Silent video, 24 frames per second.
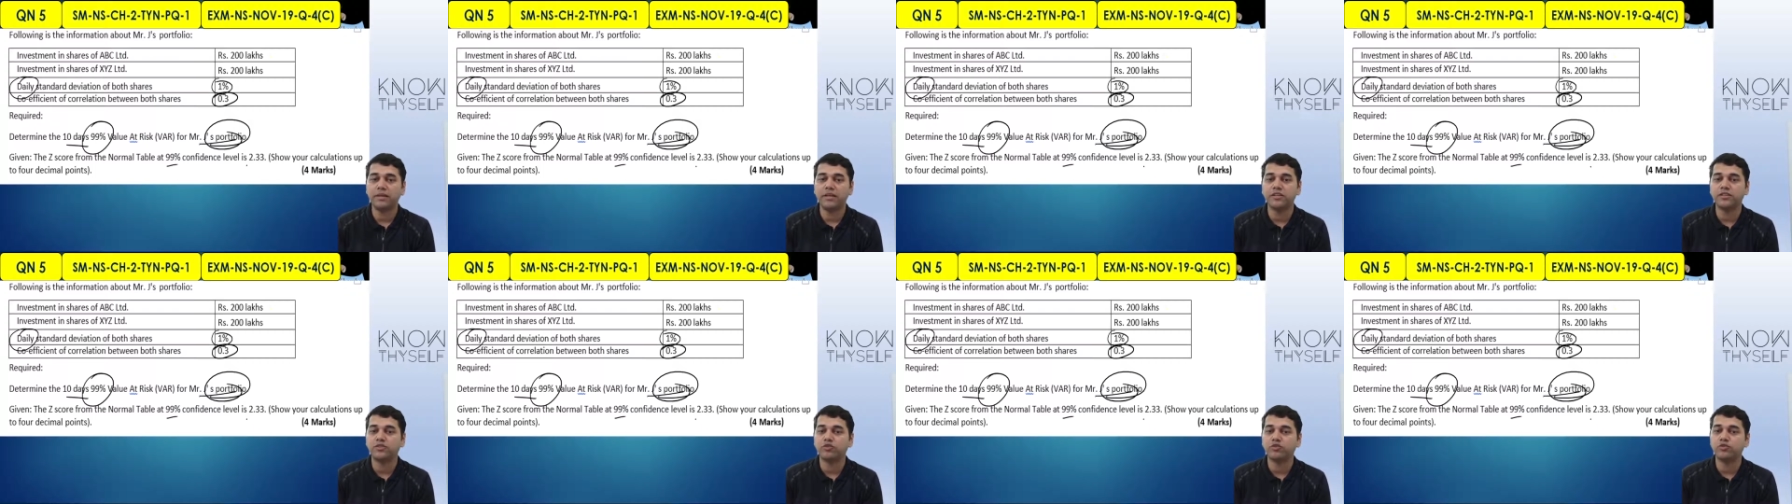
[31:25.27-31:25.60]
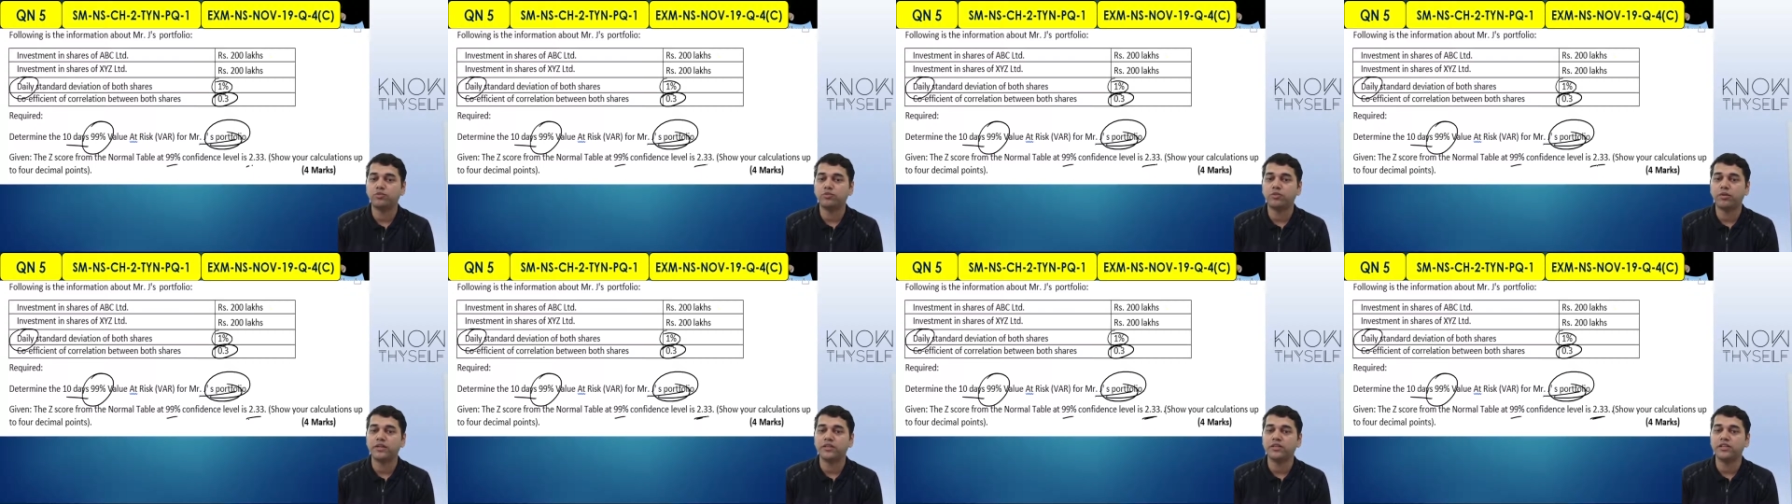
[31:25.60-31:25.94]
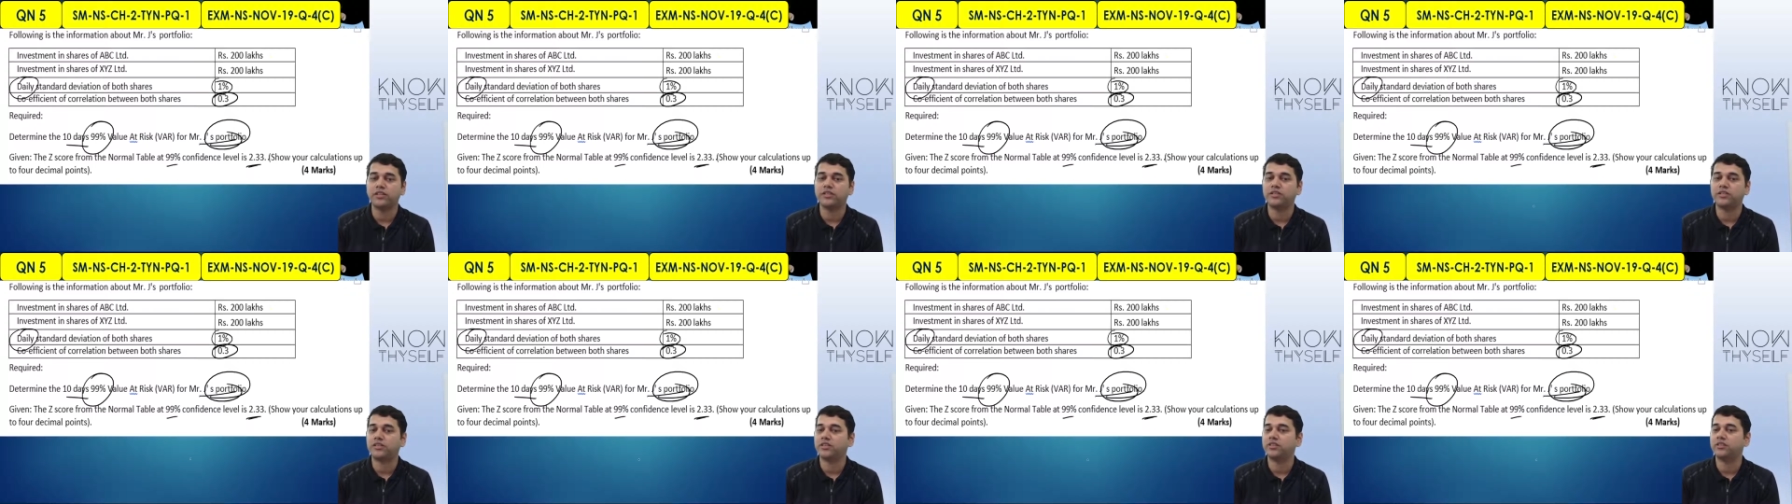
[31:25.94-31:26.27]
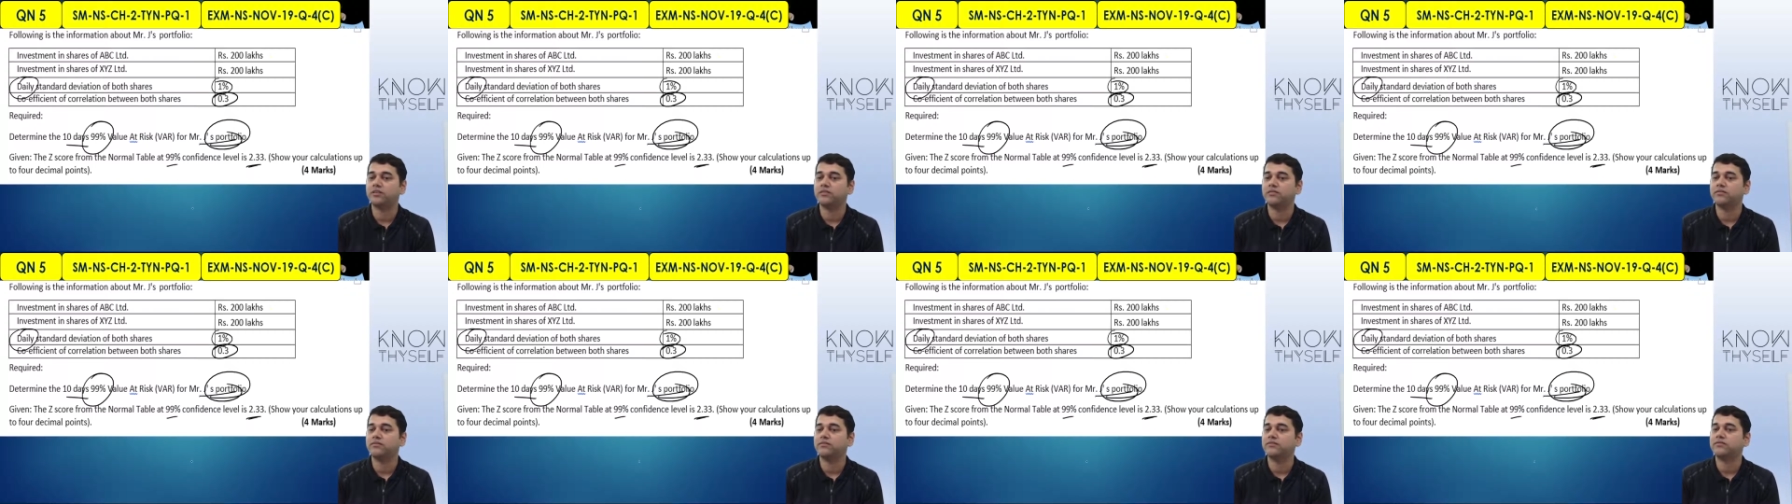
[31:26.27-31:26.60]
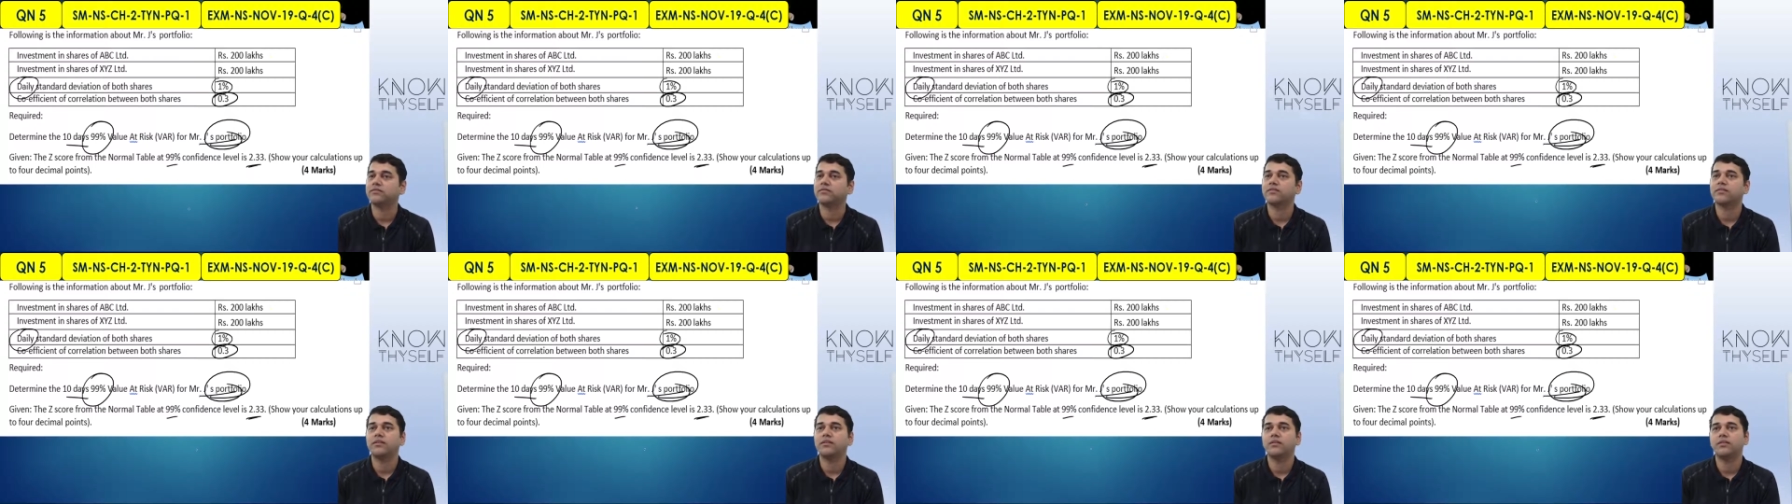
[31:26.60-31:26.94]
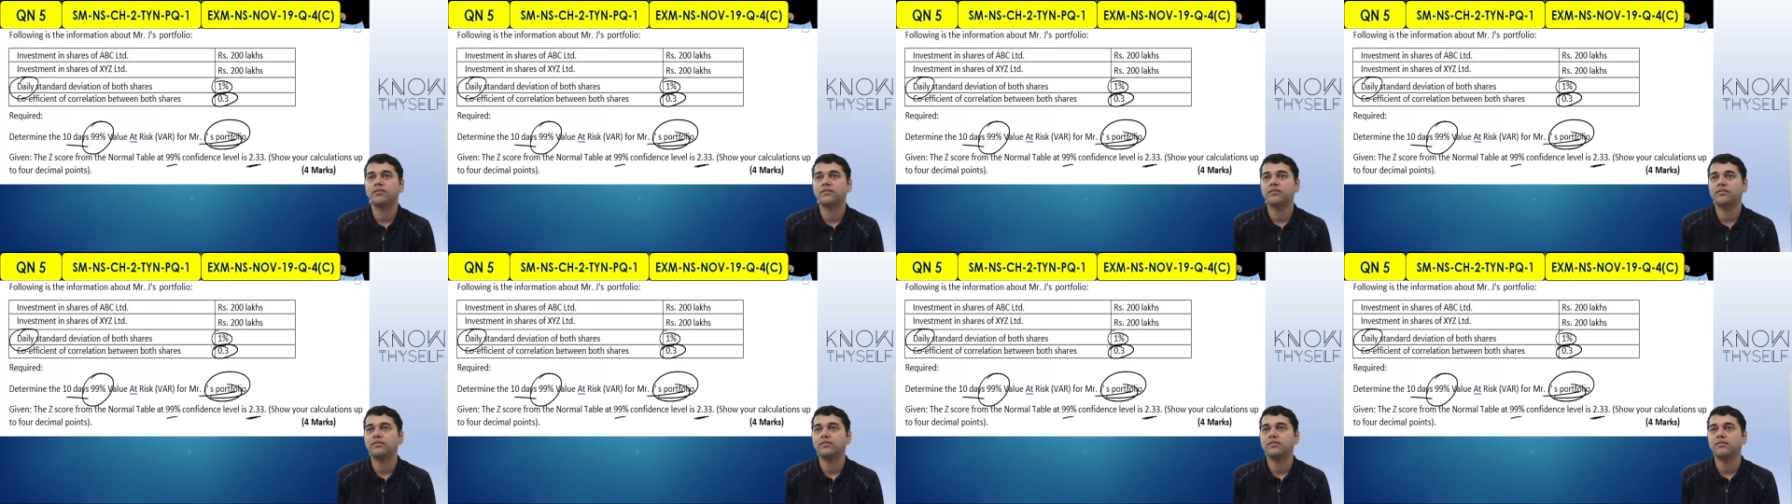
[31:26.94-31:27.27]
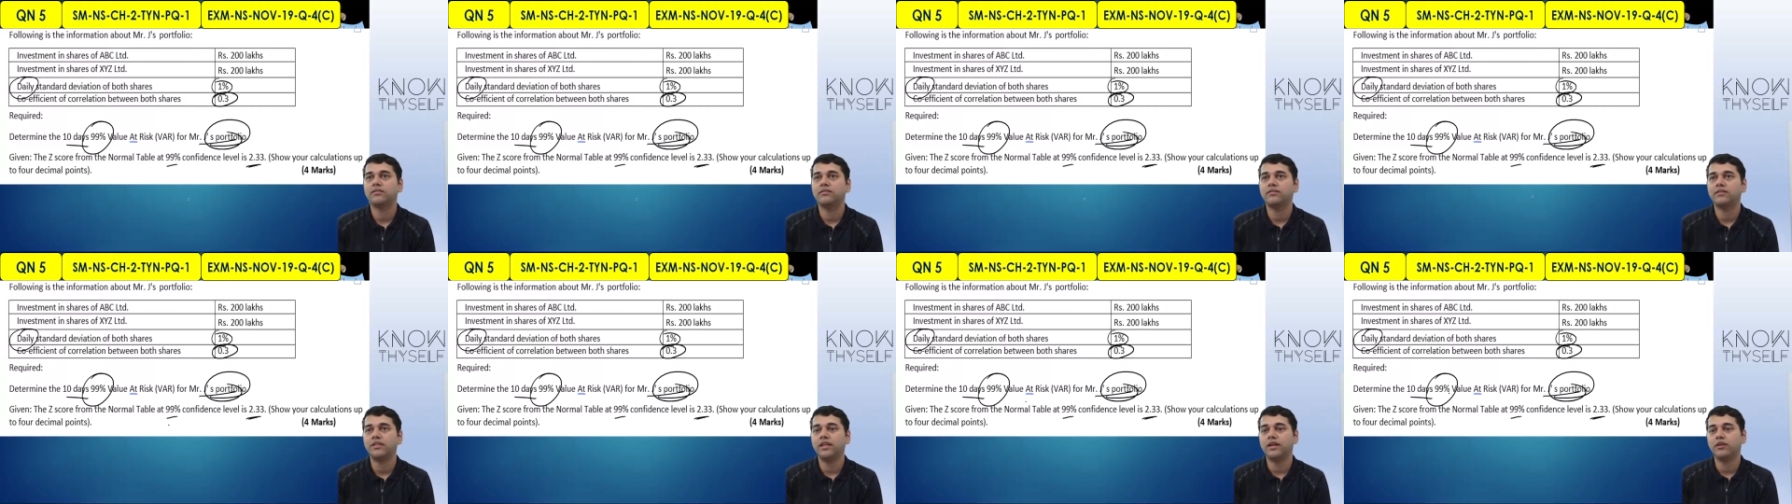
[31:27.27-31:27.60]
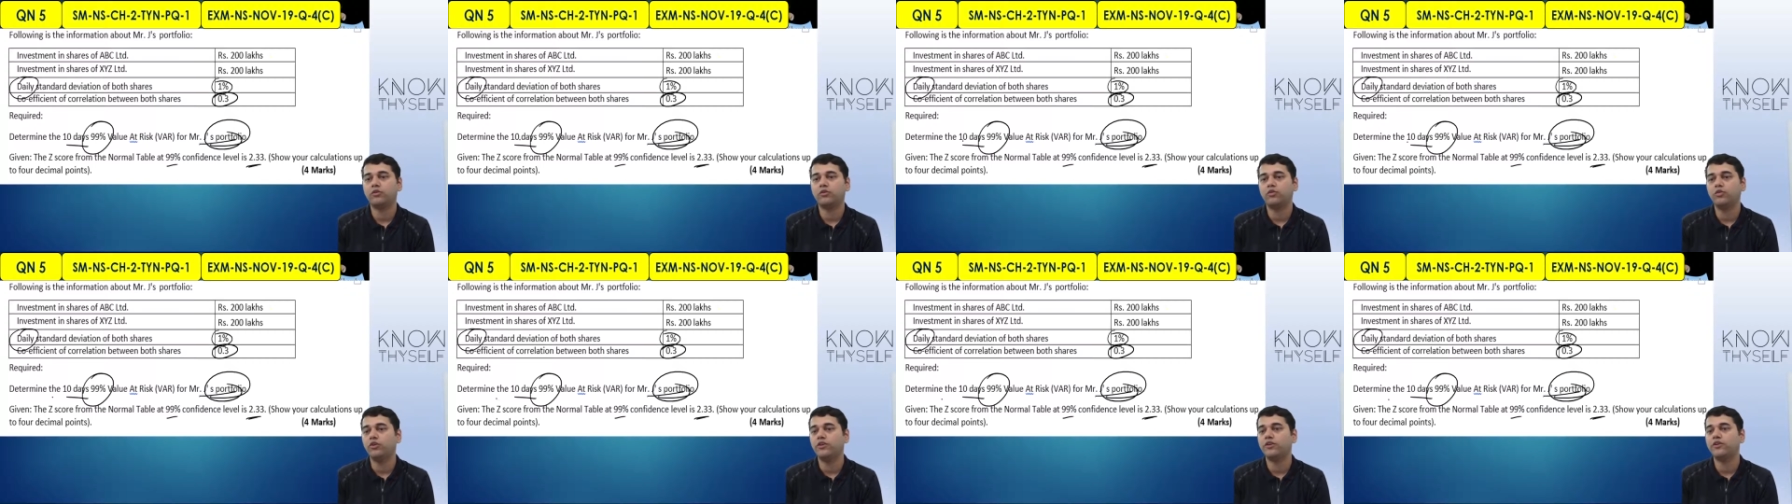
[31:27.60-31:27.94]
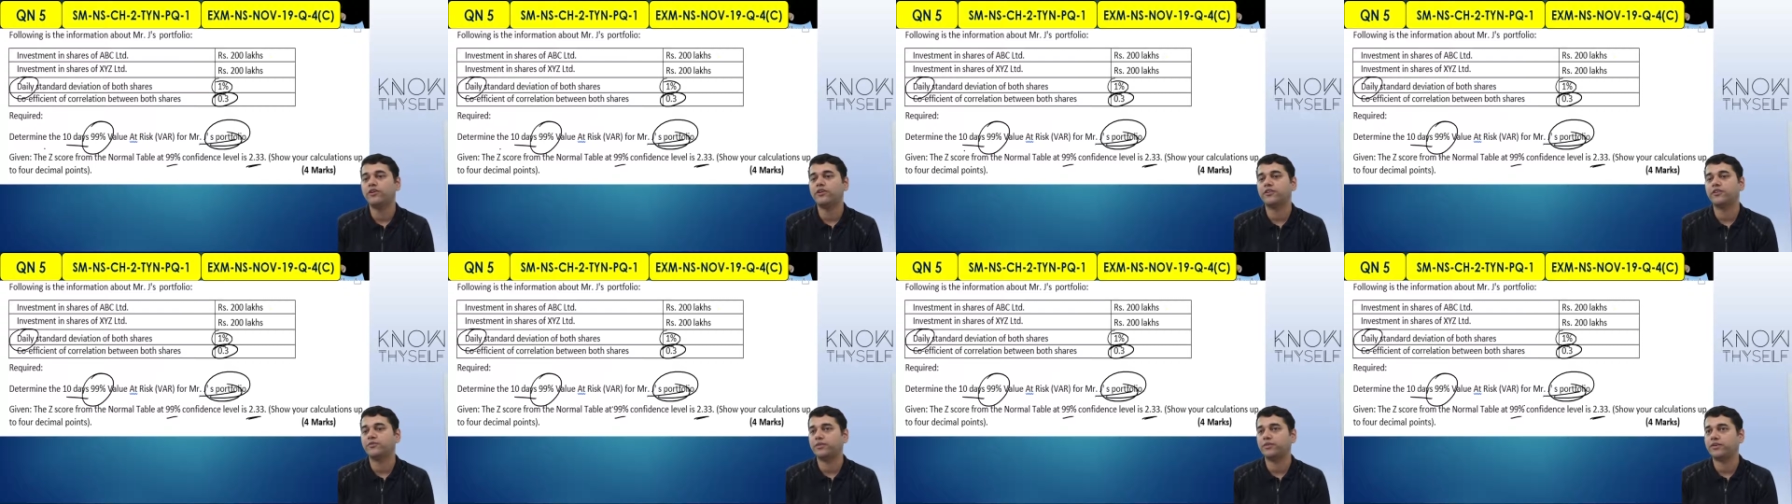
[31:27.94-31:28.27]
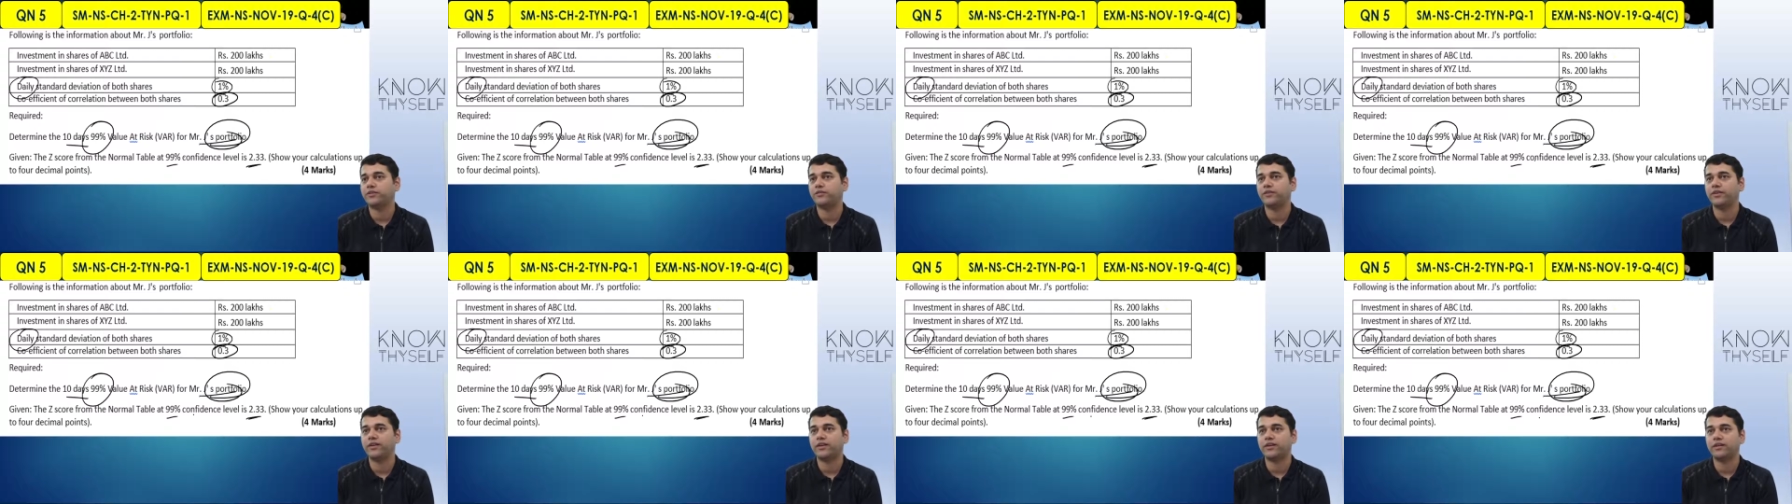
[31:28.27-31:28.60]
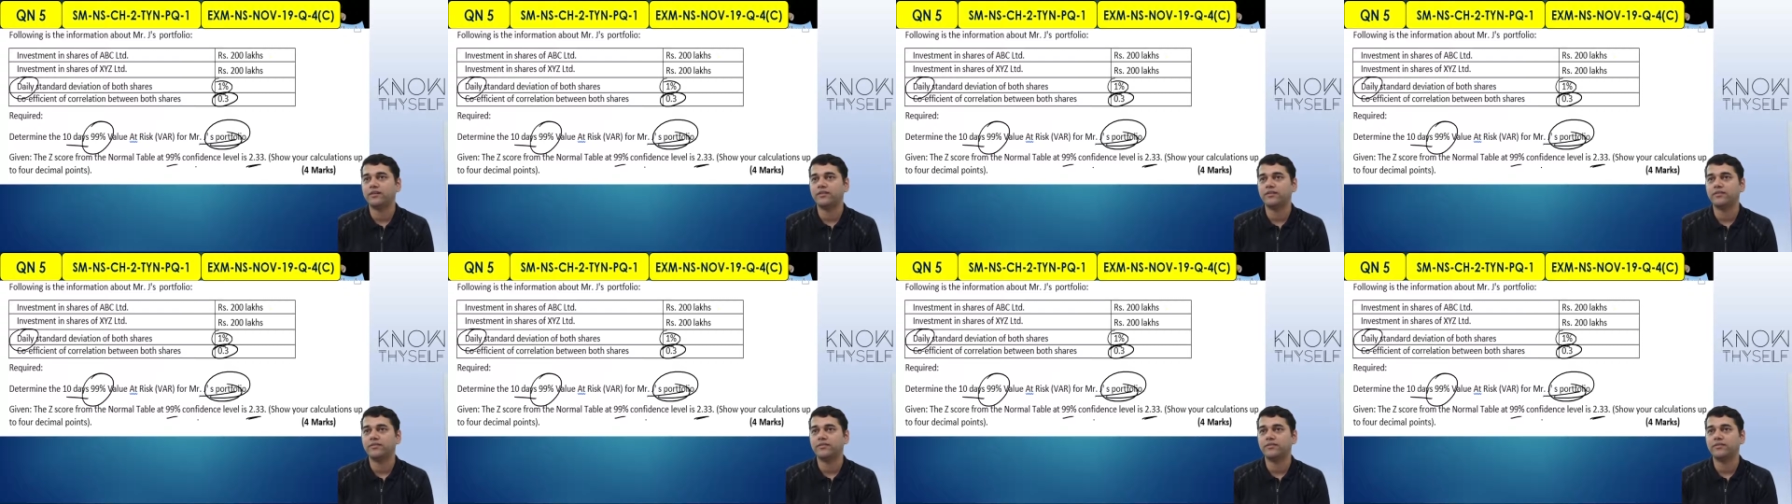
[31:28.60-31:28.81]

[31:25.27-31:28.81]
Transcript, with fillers: is 2.33. They are told here specifically.